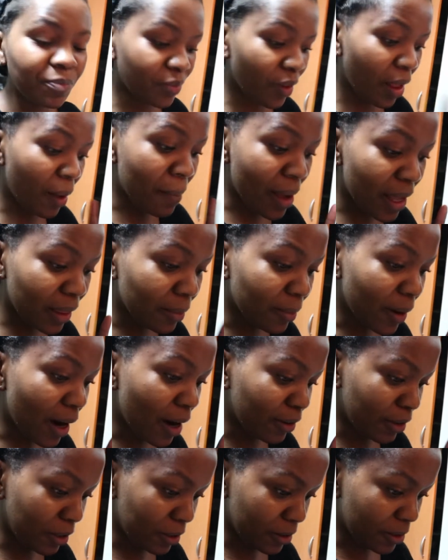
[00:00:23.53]
I made the
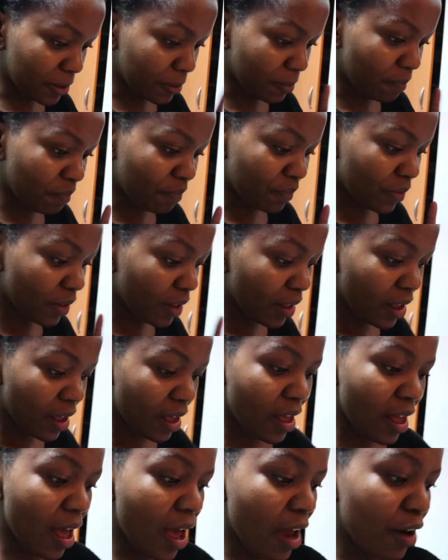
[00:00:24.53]
brownies,
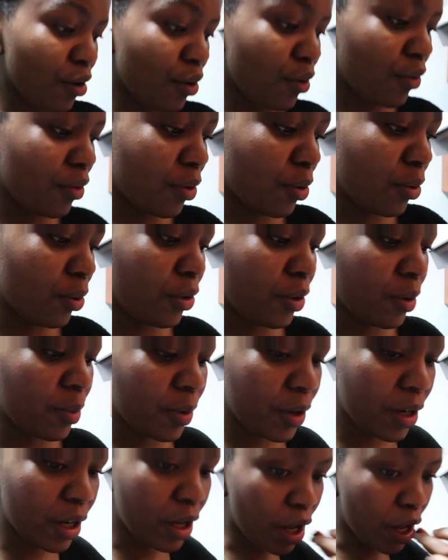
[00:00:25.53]
and overall they're
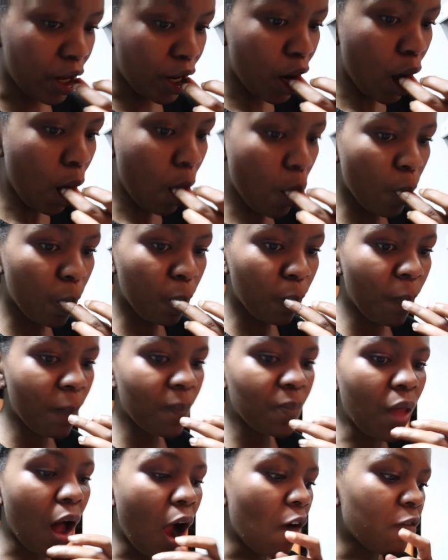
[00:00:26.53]
pretty good.
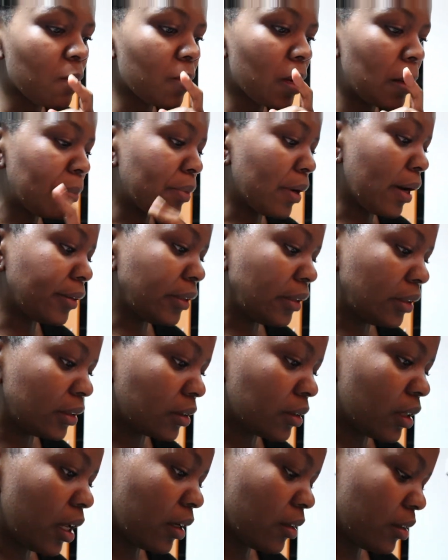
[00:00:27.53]
I haven't made brownies
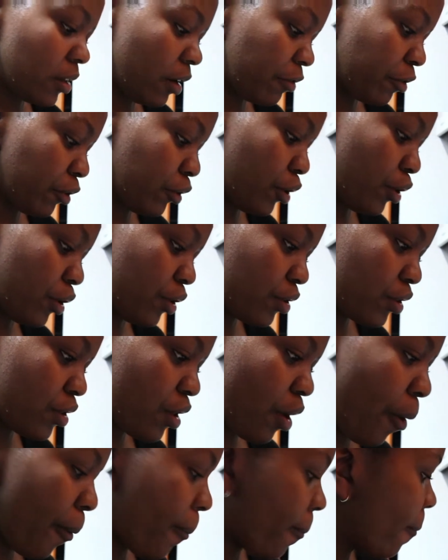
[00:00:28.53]
in like several years
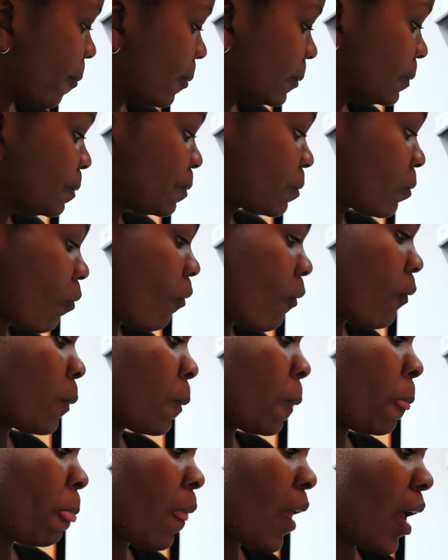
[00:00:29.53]
though,
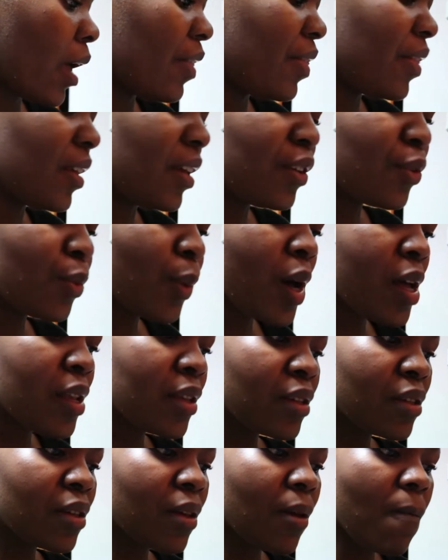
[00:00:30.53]
and these
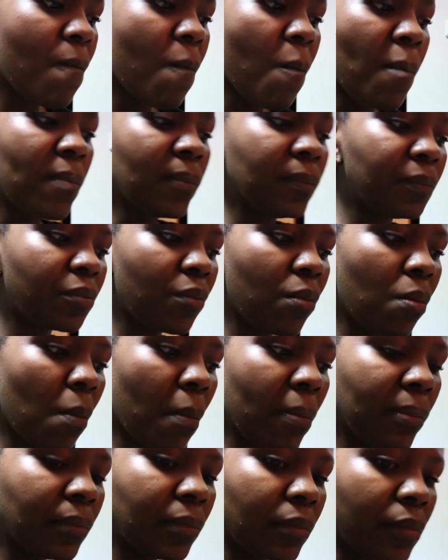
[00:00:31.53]
ones,
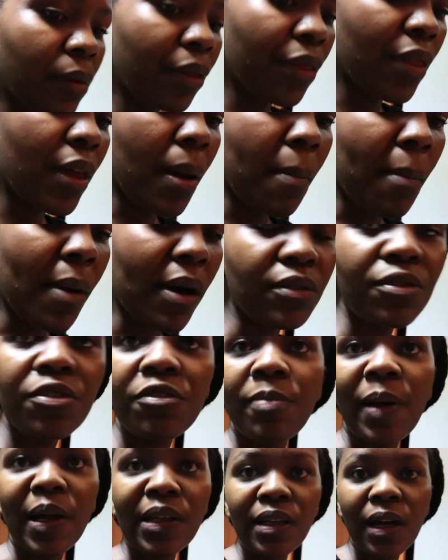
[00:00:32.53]
the amount of
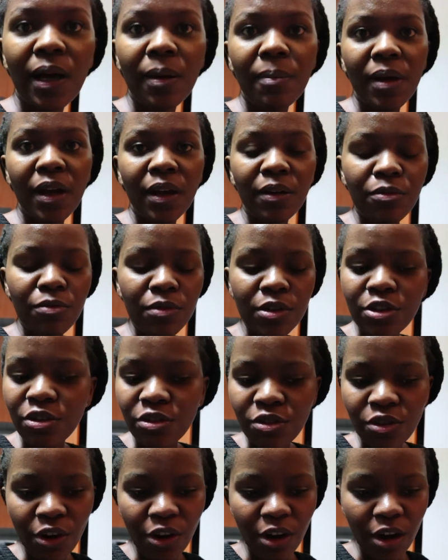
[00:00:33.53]
batter I made was
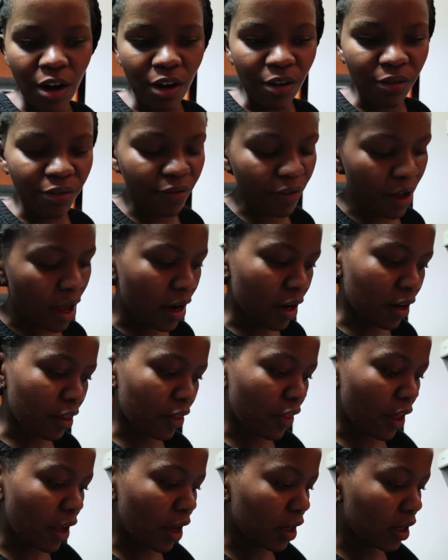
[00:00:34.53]
just not enough
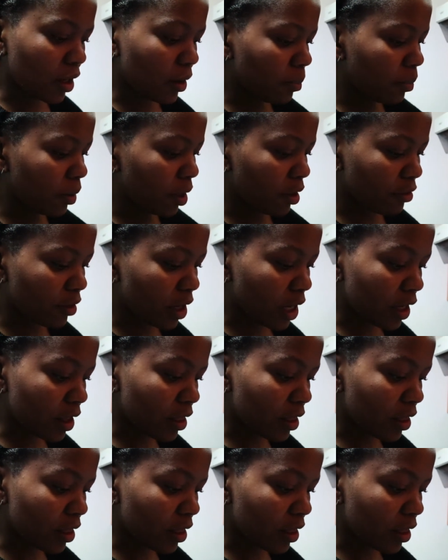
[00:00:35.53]
and they ended up being really